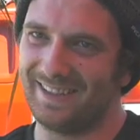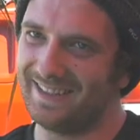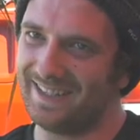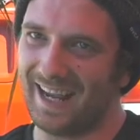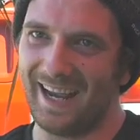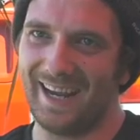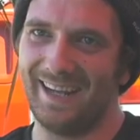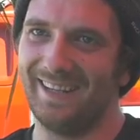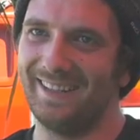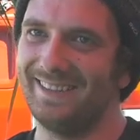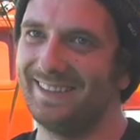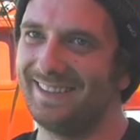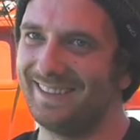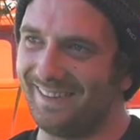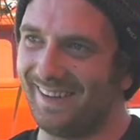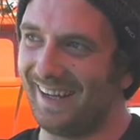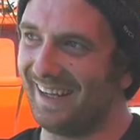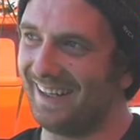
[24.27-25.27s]

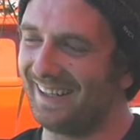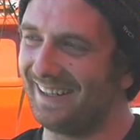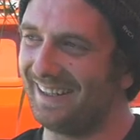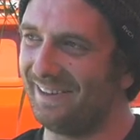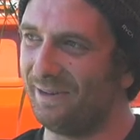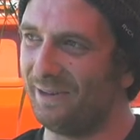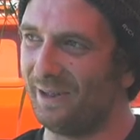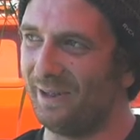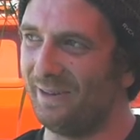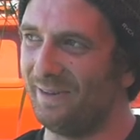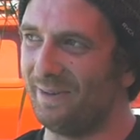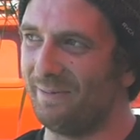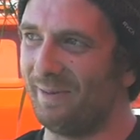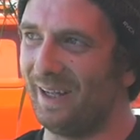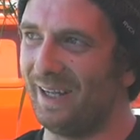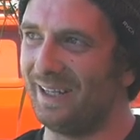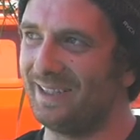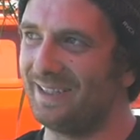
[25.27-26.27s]
Danes, all over the
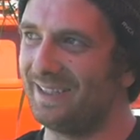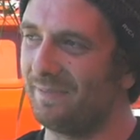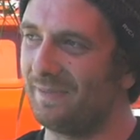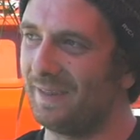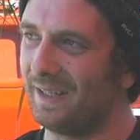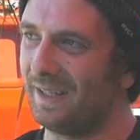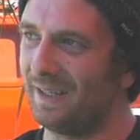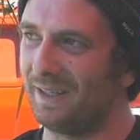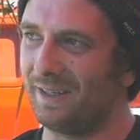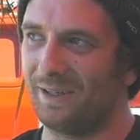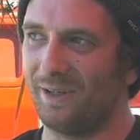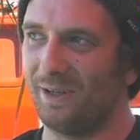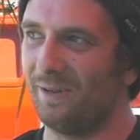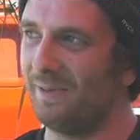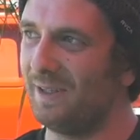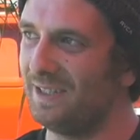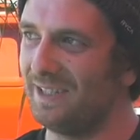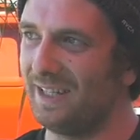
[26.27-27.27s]
place.
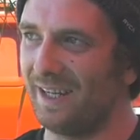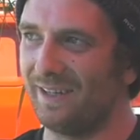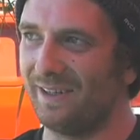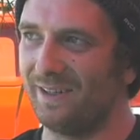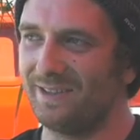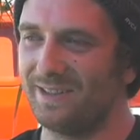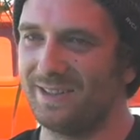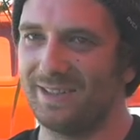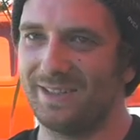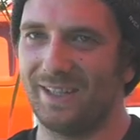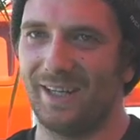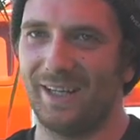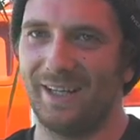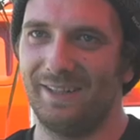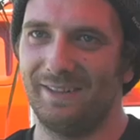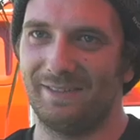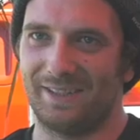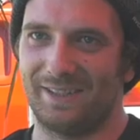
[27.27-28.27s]
Kirby's down in
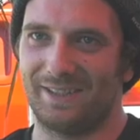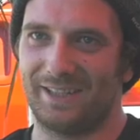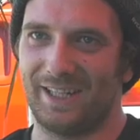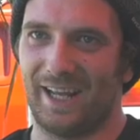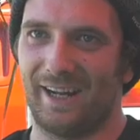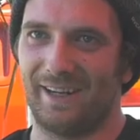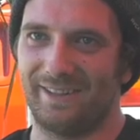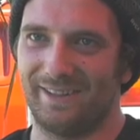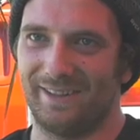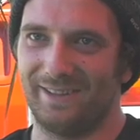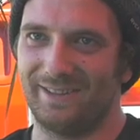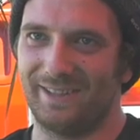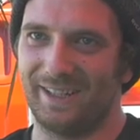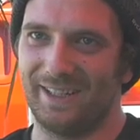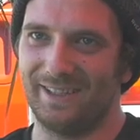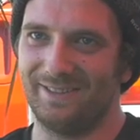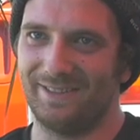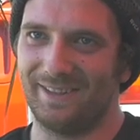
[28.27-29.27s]
Oceanside. Shout out to those
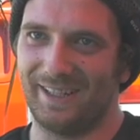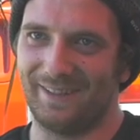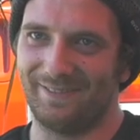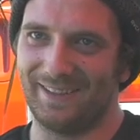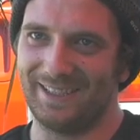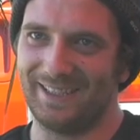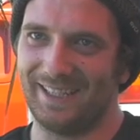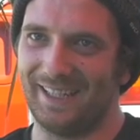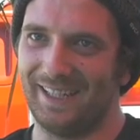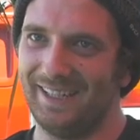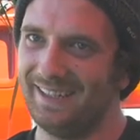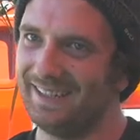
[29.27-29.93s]
guys for letting me stay.